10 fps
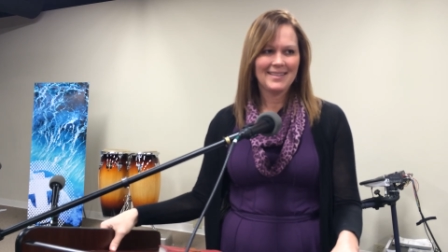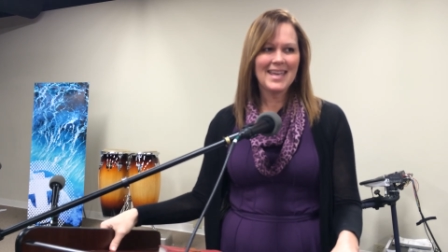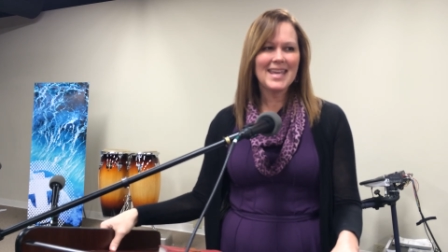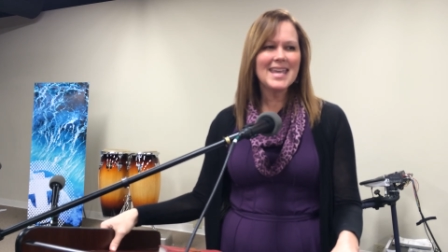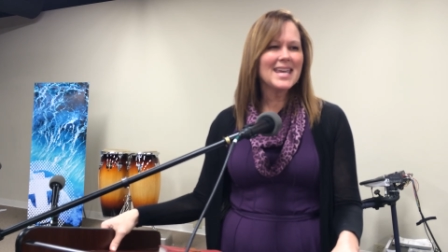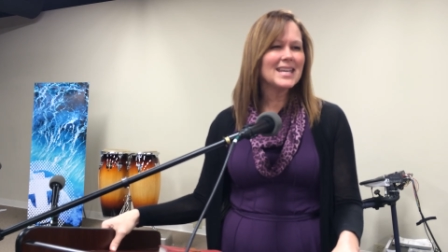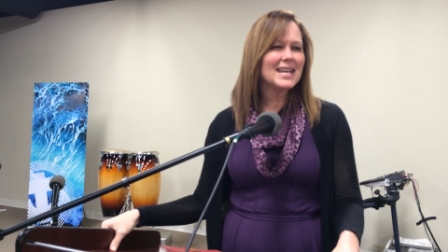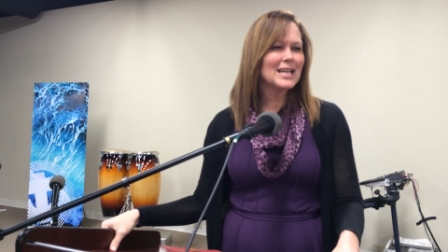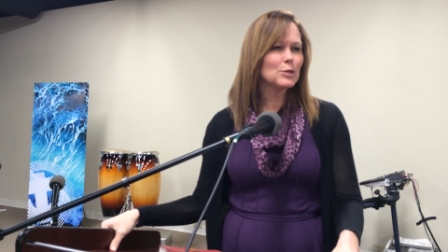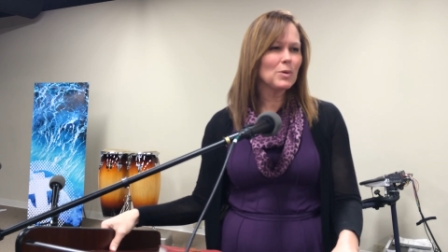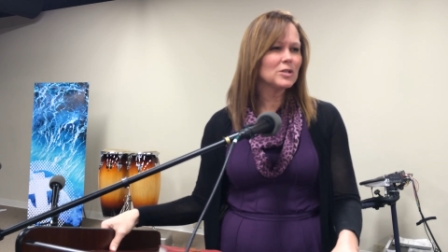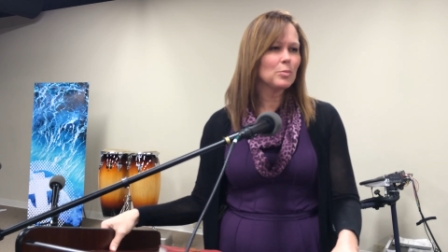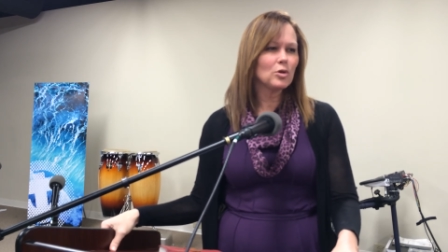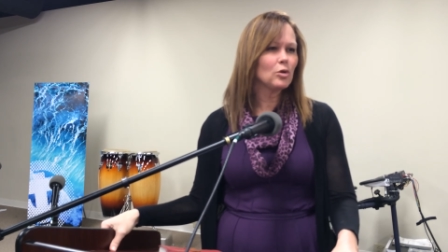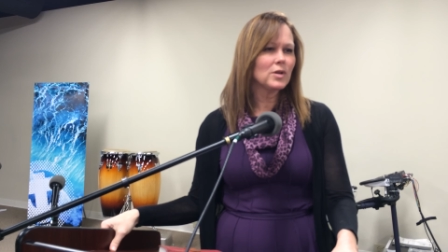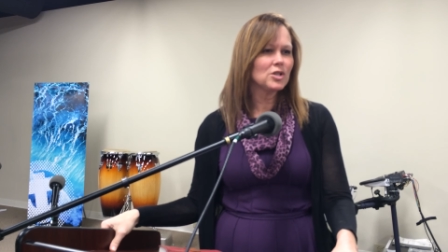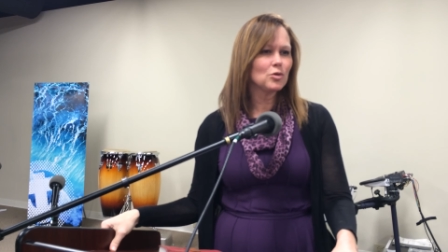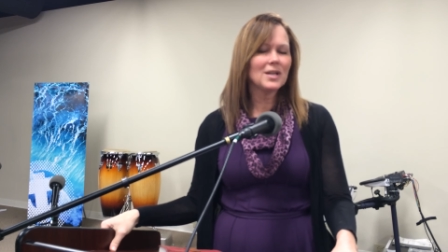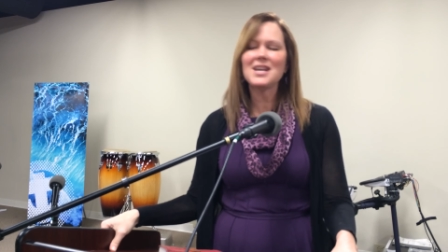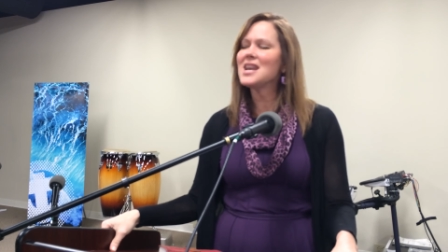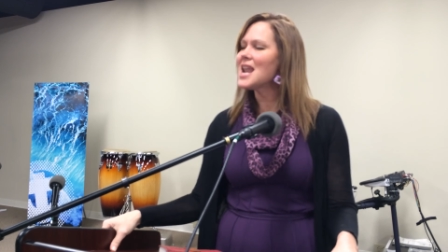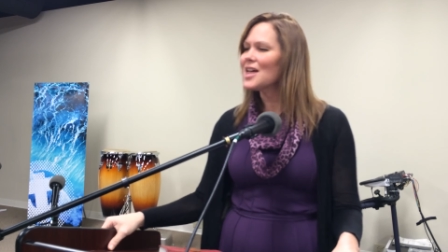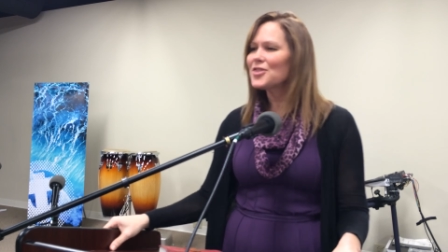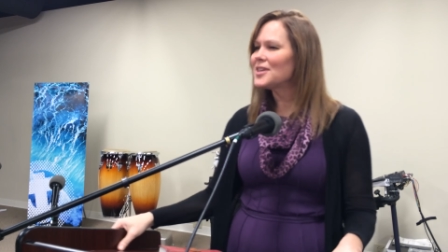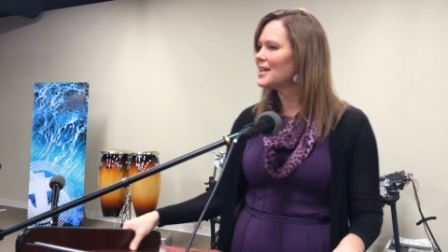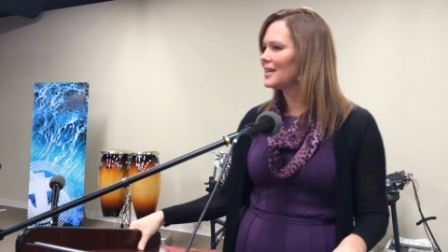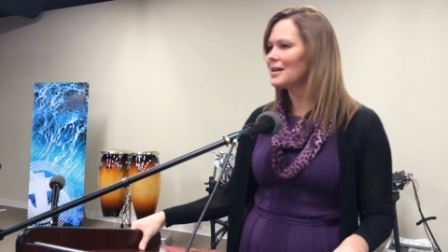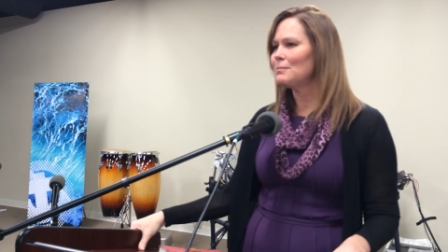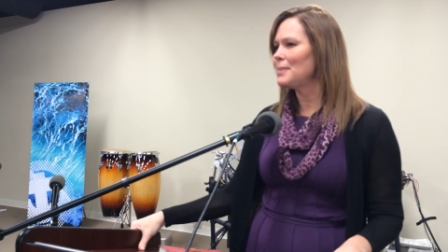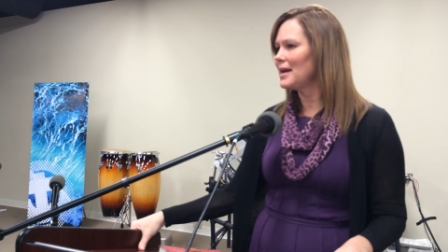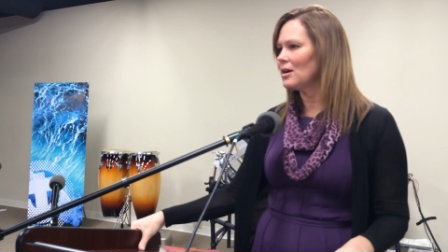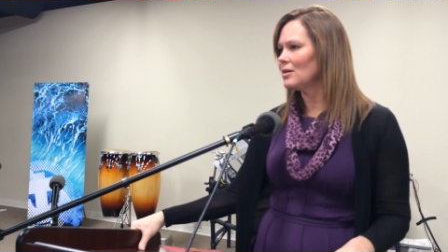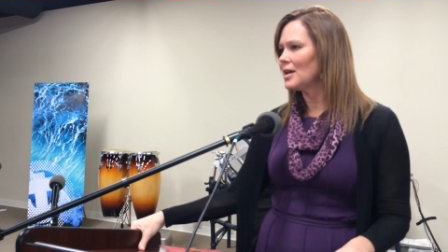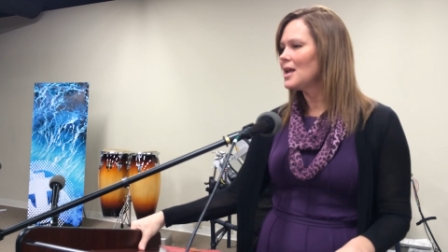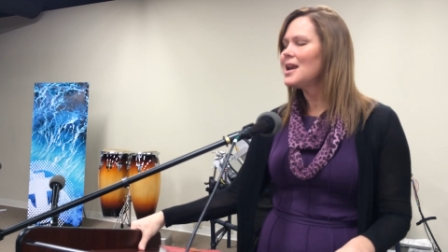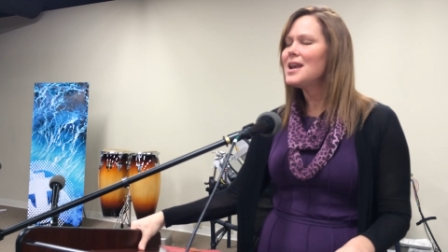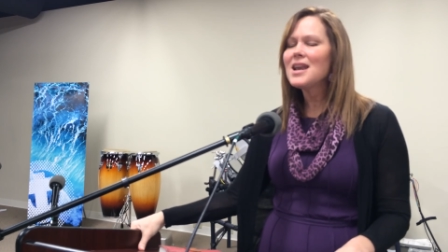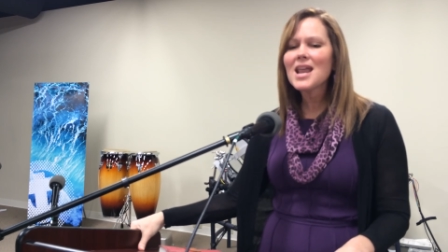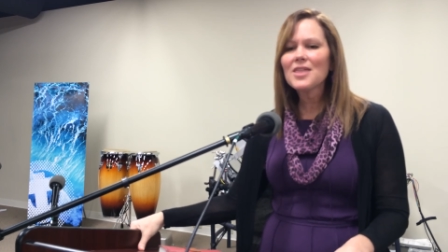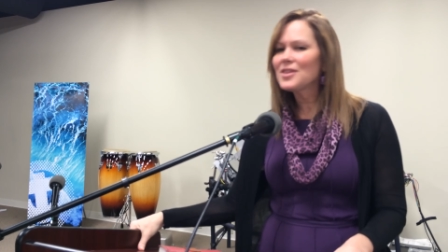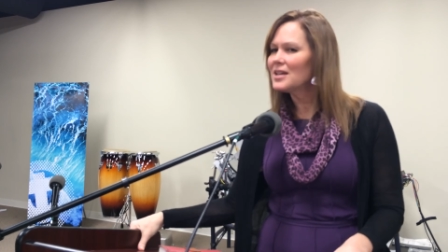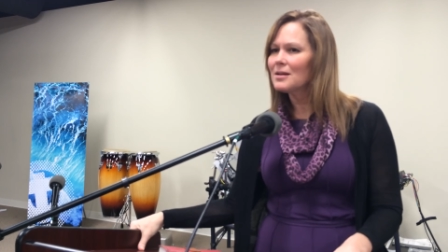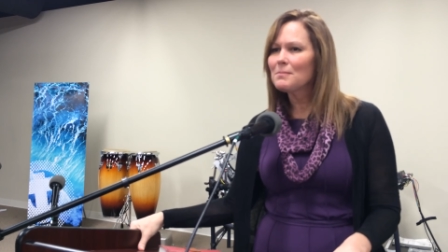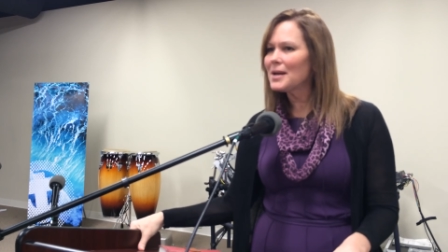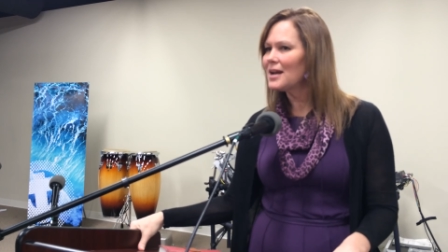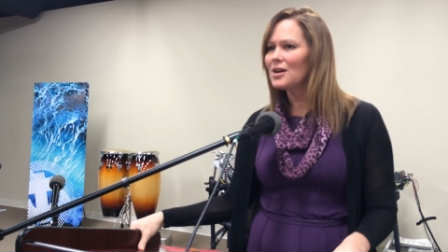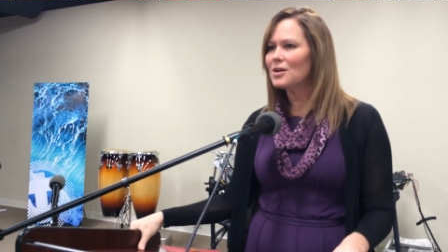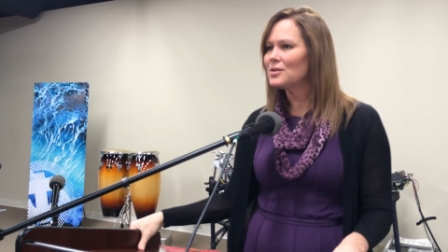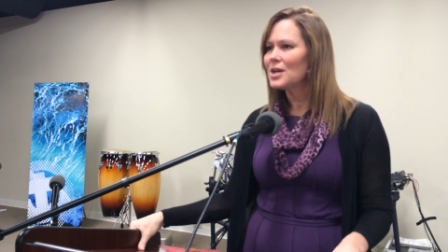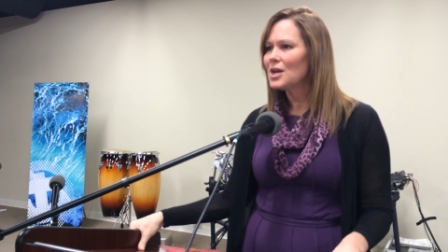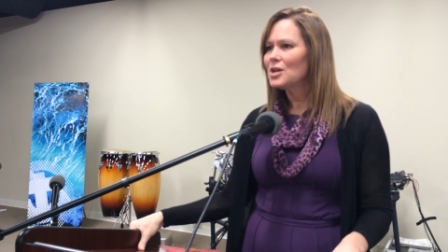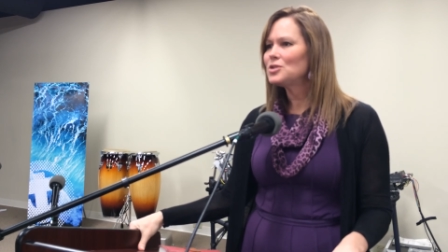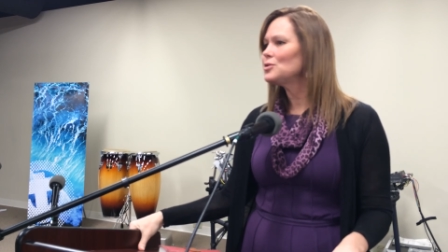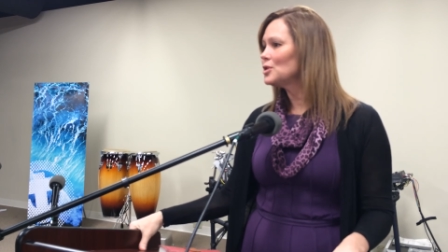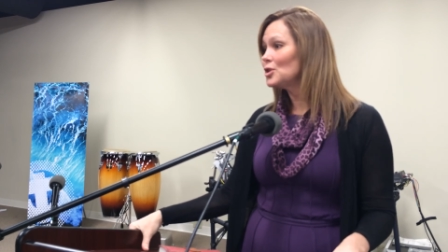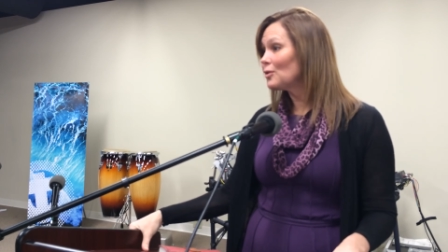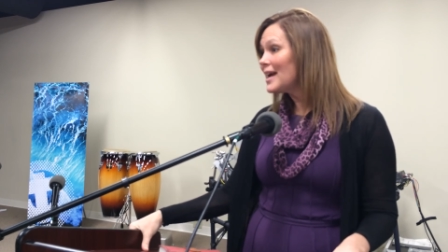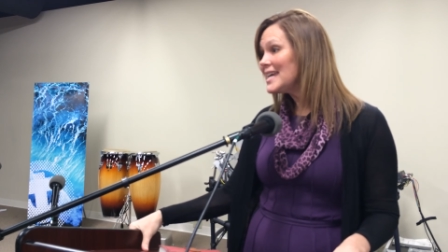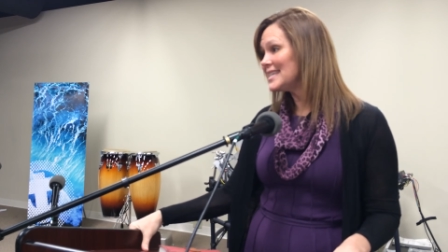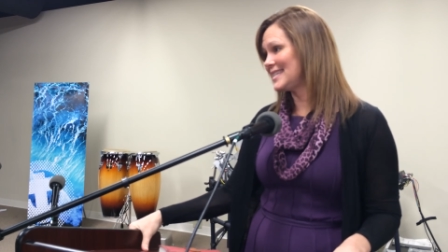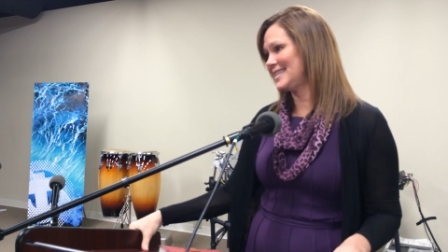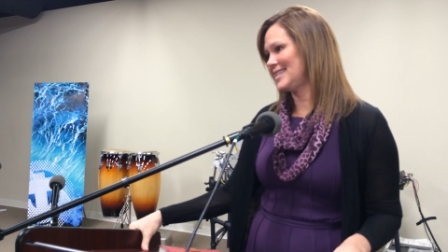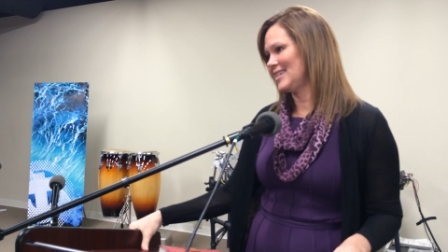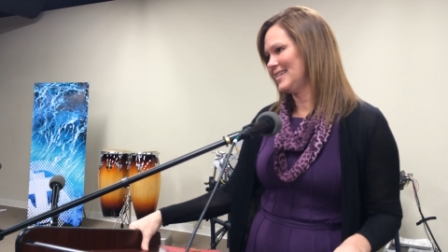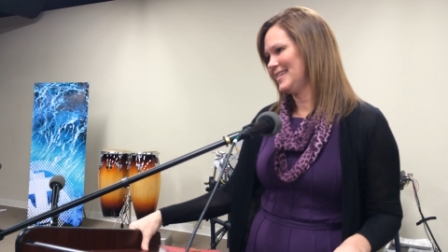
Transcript: that inexpressible glorious joy, nothing compared, nothing compared to the grace